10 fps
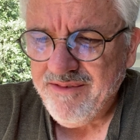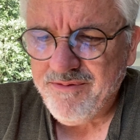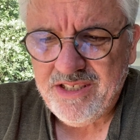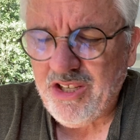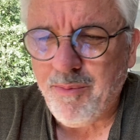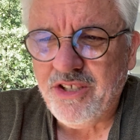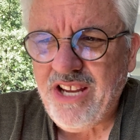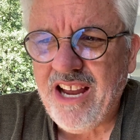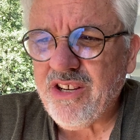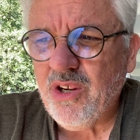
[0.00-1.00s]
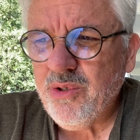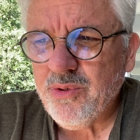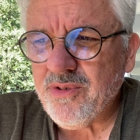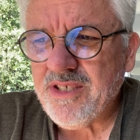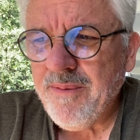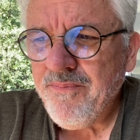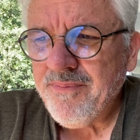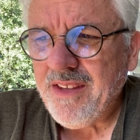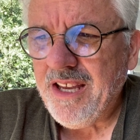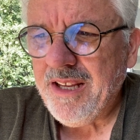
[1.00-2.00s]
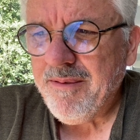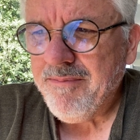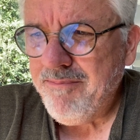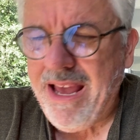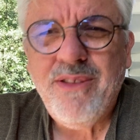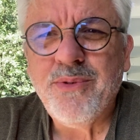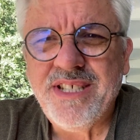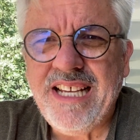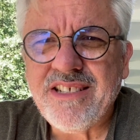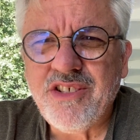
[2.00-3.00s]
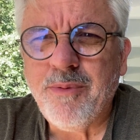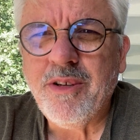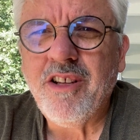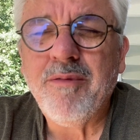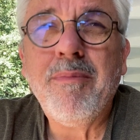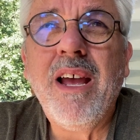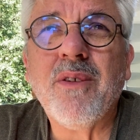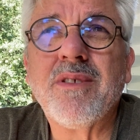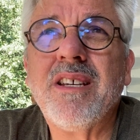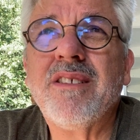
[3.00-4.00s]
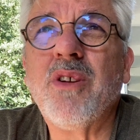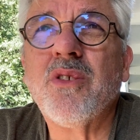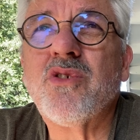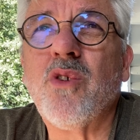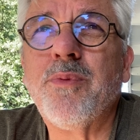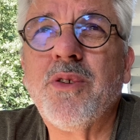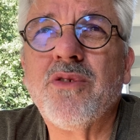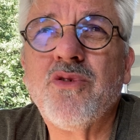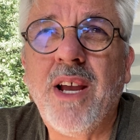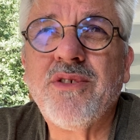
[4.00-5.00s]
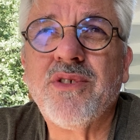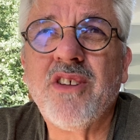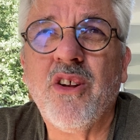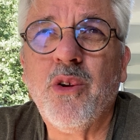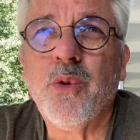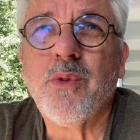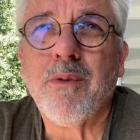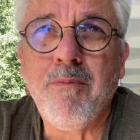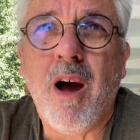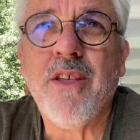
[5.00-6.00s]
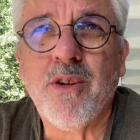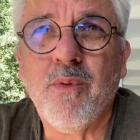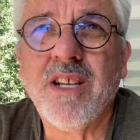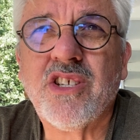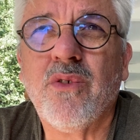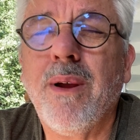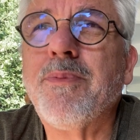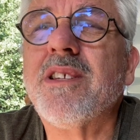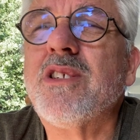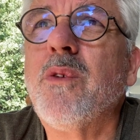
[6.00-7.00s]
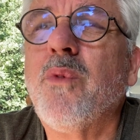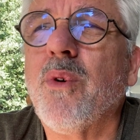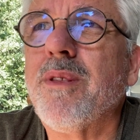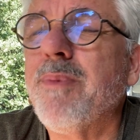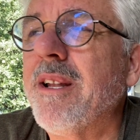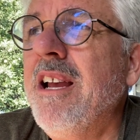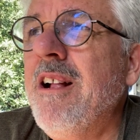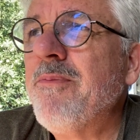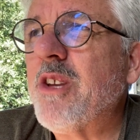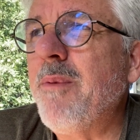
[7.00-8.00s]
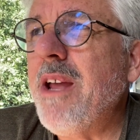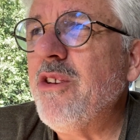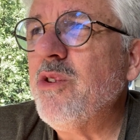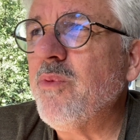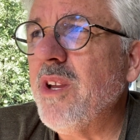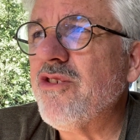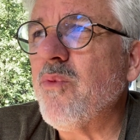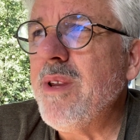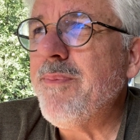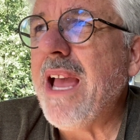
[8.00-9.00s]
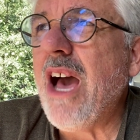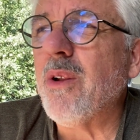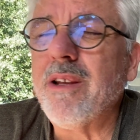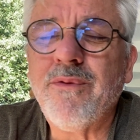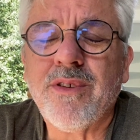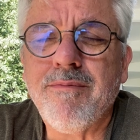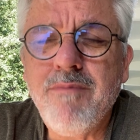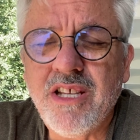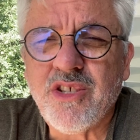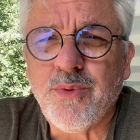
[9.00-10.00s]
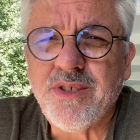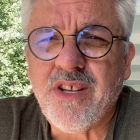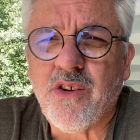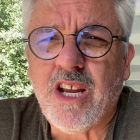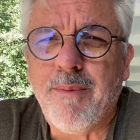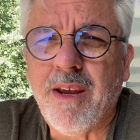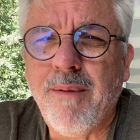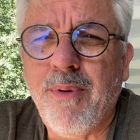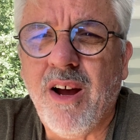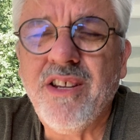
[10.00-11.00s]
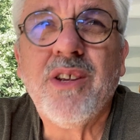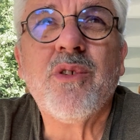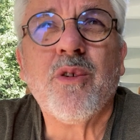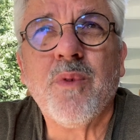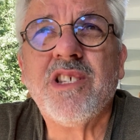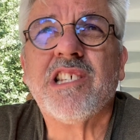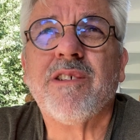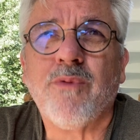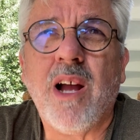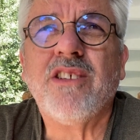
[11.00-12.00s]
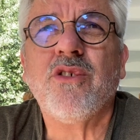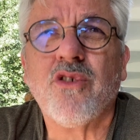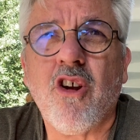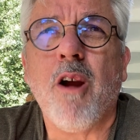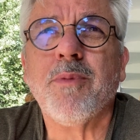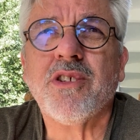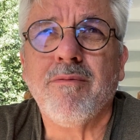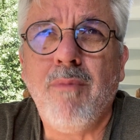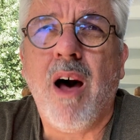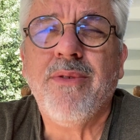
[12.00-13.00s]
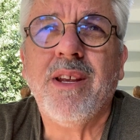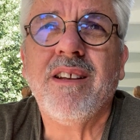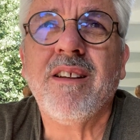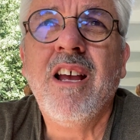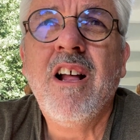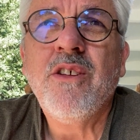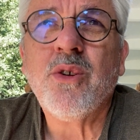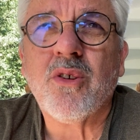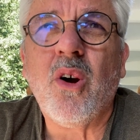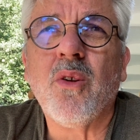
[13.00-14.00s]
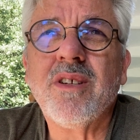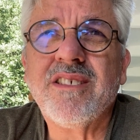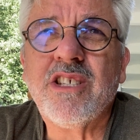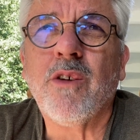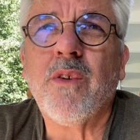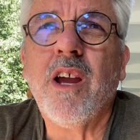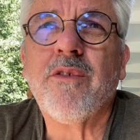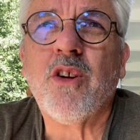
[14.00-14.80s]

so much echoes Matthew 6, Sermon on the Mount. Don't store up your treasures on earth with moth and rust corrupt and so forth. But come now, you rich, weep, howling for the miseries that are coming upon you. Your riches have rotted, your garments are moth-eaten. Your gold and silver have